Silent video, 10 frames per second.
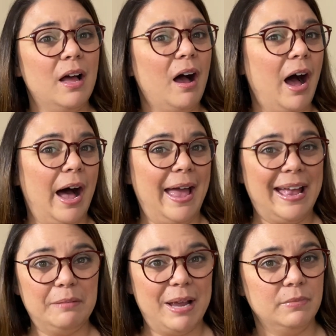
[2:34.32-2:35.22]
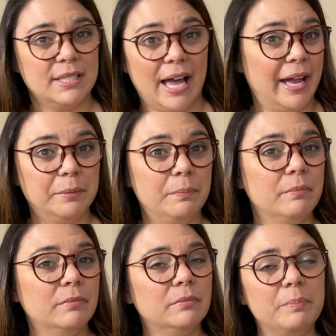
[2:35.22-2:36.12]
handmade side
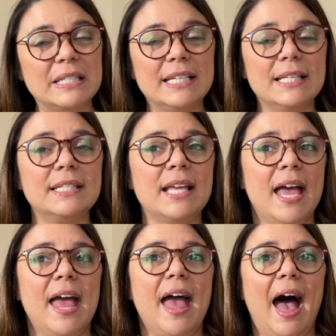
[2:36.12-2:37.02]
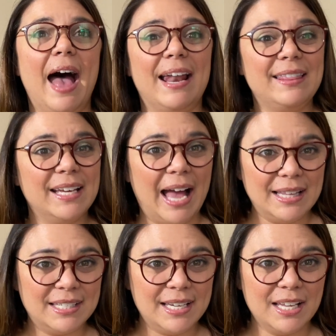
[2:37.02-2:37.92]
business. And I think
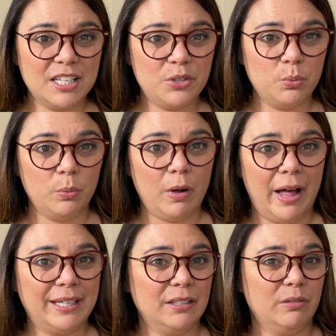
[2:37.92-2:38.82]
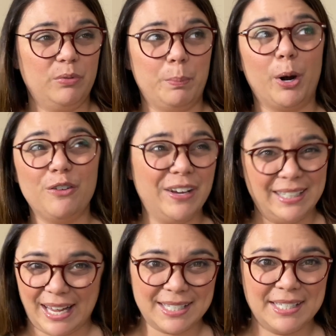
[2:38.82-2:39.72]
Etsy is like the perfect
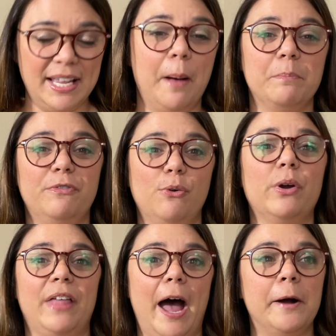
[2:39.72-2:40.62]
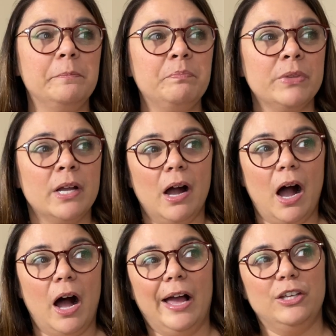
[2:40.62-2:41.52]
next step for that.
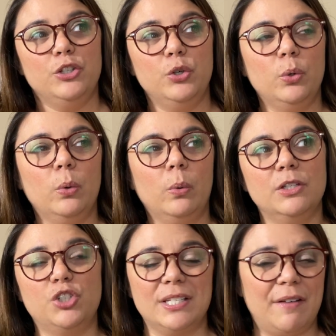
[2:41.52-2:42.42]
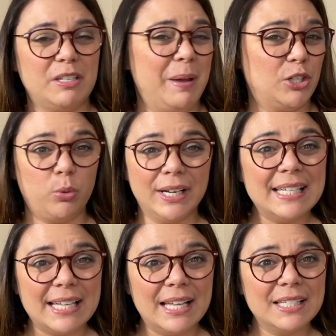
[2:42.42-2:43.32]
You just have to pay 20
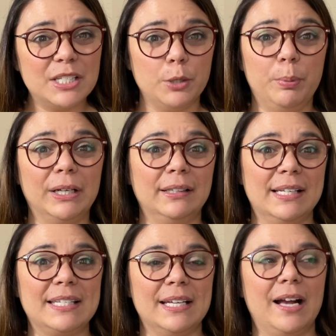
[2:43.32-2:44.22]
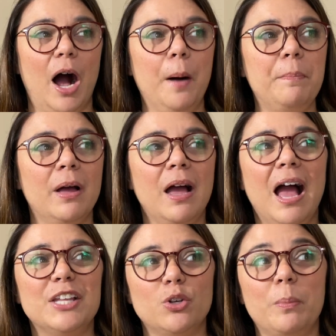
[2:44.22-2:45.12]
cents to put a listing up.
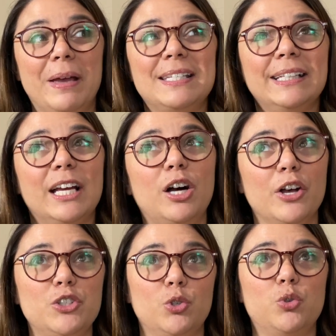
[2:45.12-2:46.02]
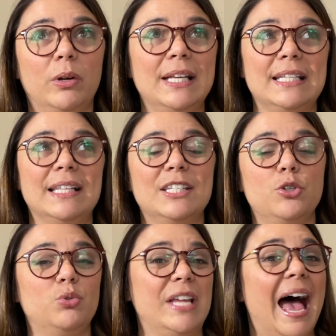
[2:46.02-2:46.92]
So basically it costs you 20 cents
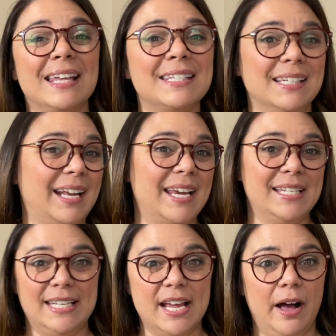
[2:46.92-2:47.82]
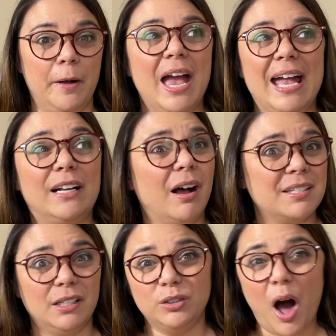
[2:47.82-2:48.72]
to test an idea. It costs
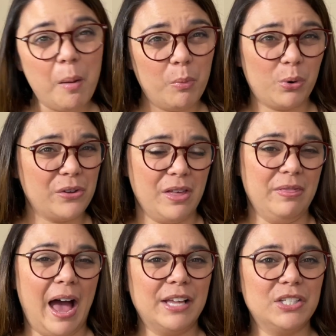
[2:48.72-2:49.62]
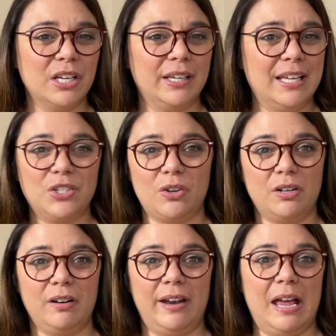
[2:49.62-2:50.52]
a lot more than that to get
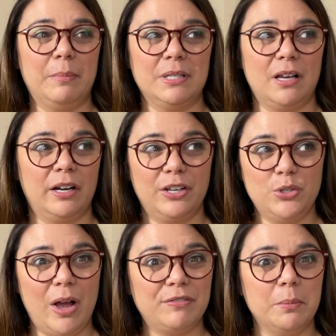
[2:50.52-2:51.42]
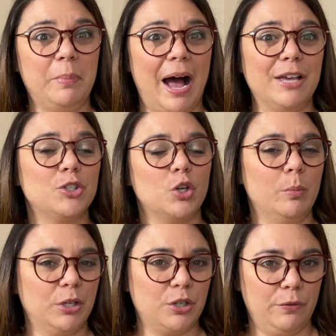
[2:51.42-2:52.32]
started on Amazon because you have to buy so
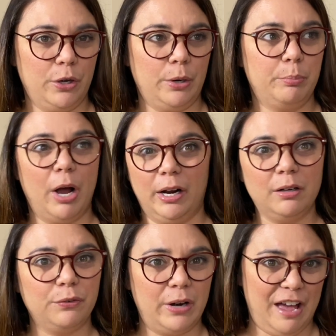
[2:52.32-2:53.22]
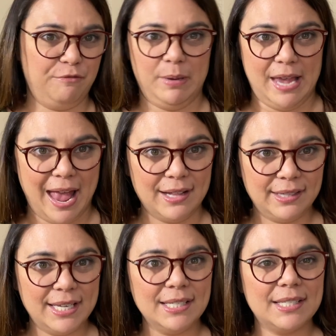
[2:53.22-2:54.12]
much of their product for FBA at
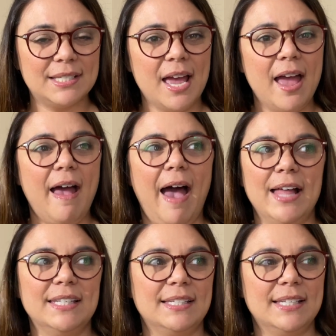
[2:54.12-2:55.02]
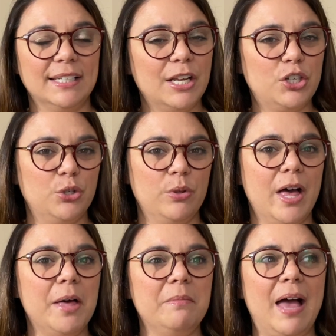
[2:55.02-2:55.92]
least and send it to
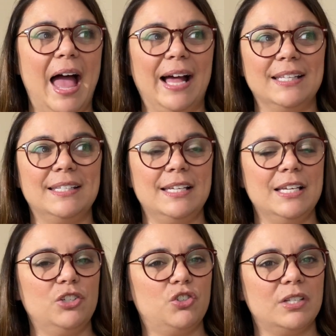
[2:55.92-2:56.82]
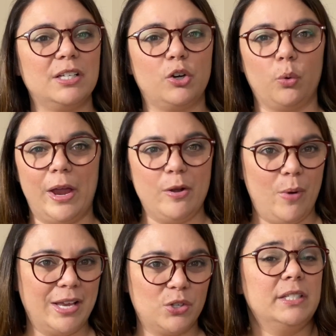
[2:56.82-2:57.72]
them. Etsy is just a great
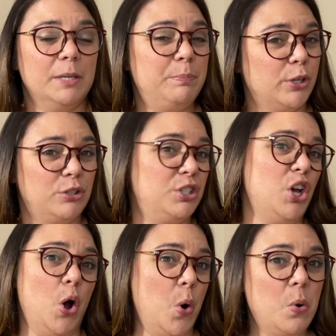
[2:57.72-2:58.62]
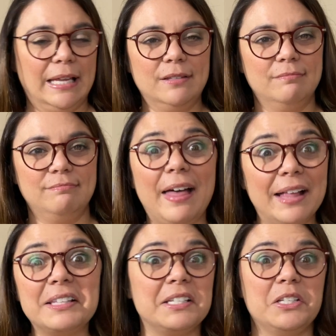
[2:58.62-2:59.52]
way to sort of dip your toe in
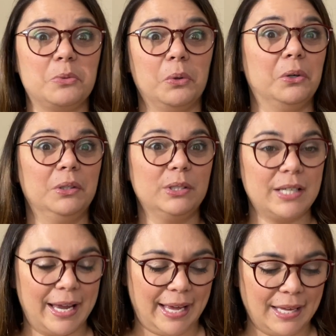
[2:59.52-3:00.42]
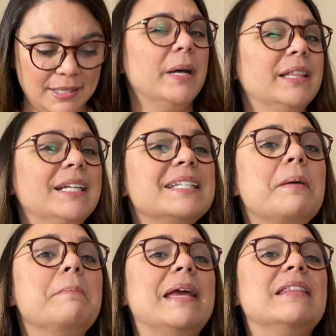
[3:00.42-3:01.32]
Etsy's world, I guess. That
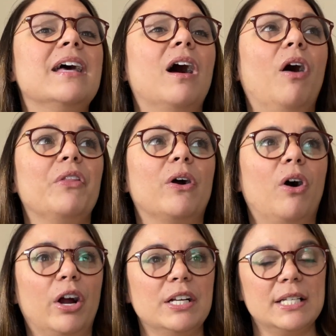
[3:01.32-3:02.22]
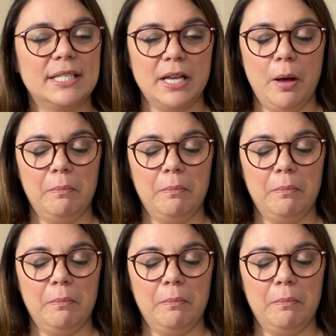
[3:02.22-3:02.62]
doesn't mean that there aren't some